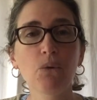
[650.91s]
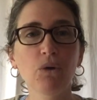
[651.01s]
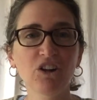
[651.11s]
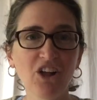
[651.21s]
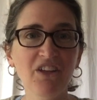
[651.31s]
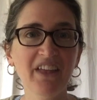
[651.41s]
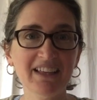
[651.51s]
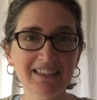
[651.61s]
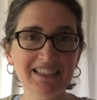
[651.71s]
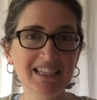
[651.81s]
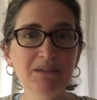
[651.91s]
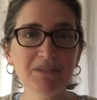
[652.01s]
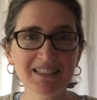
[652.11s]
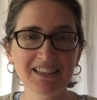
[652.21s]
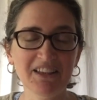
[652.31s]
while all that steam
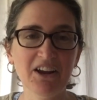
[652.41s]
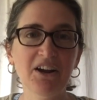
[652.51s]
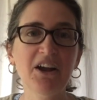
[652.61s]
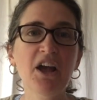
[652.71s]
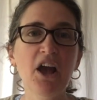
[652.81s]
is in there.